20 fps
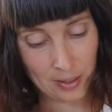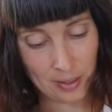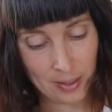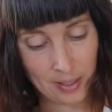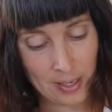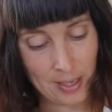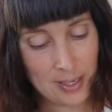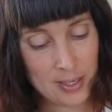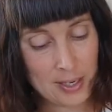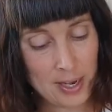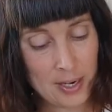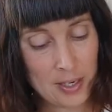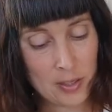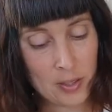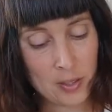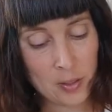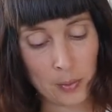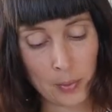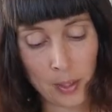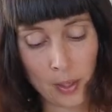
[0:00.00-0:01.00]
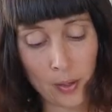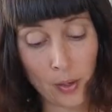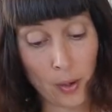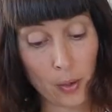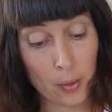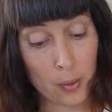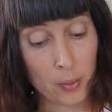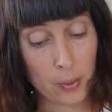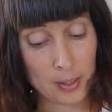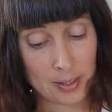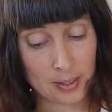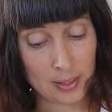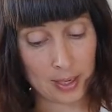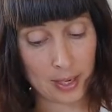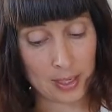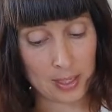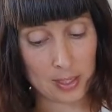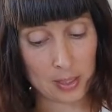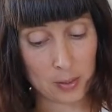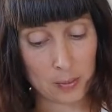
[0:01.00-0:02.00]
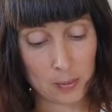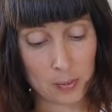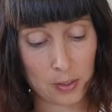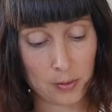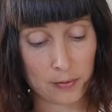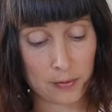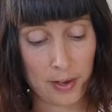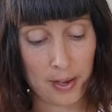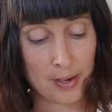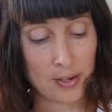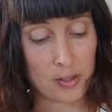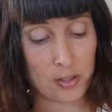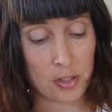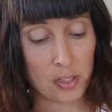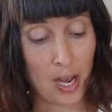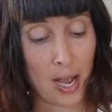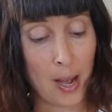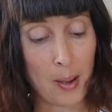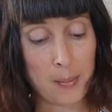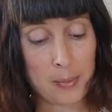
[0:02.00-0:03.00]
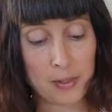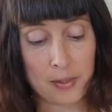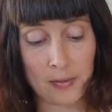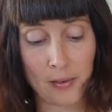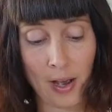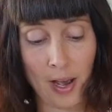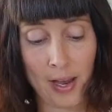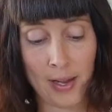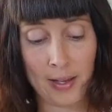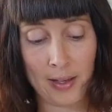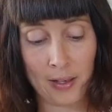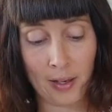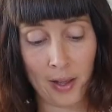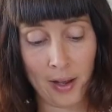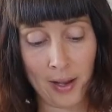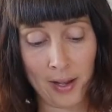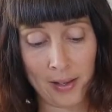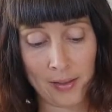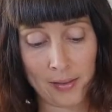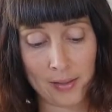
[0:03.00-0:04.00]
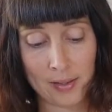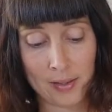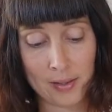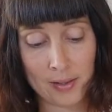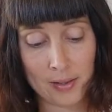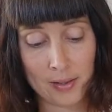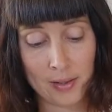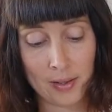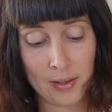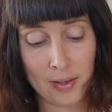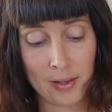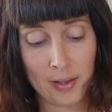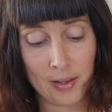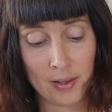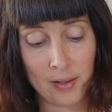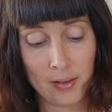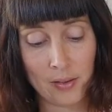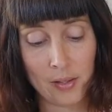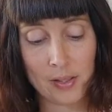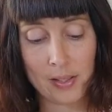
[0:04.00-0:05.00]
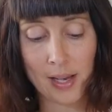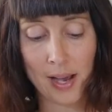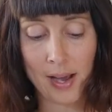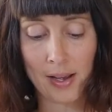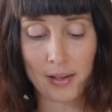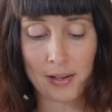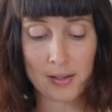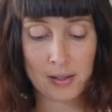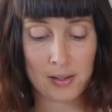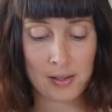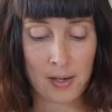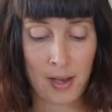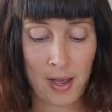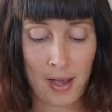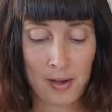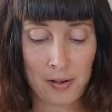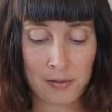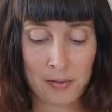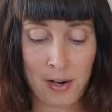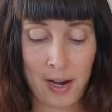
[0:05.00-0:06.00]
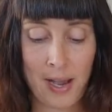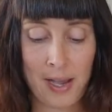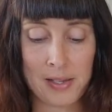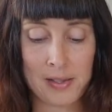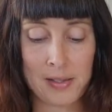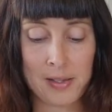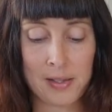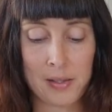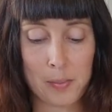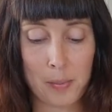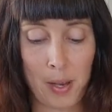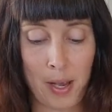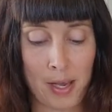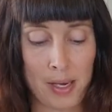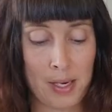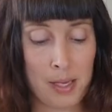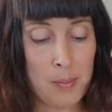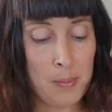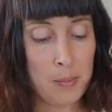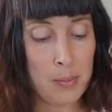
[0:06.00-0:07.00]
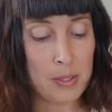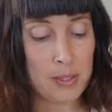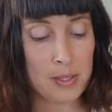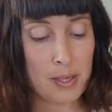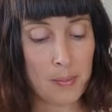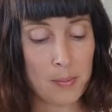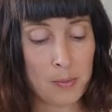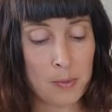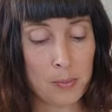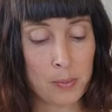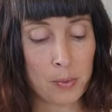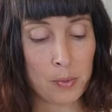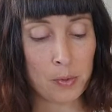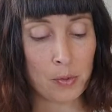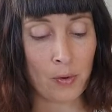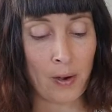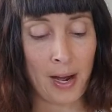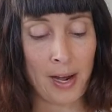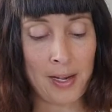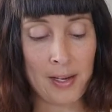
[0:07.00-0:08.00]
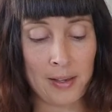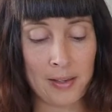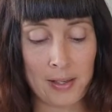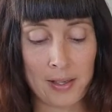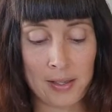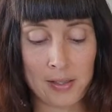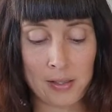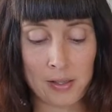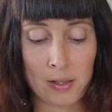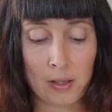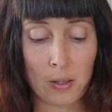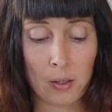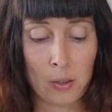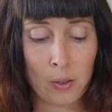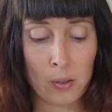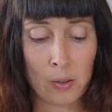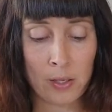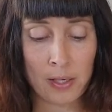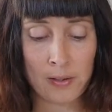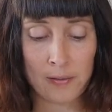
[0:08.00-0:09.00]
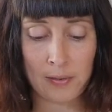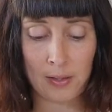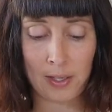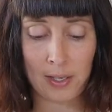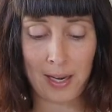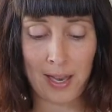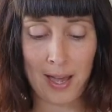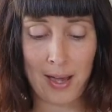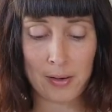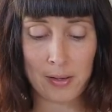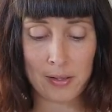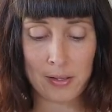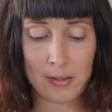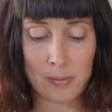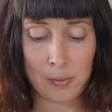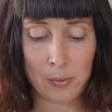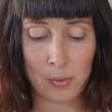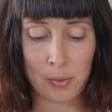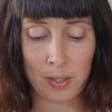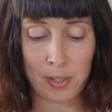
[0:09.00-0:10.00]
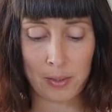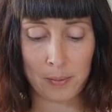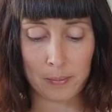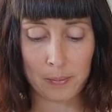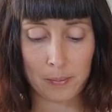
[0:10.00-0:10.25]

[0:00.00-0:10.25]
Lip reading: In nature we are not always accustomed to find sharp dividing lines. The darkest night rises by an imperceptible gradient into the glory of the cloudless morning,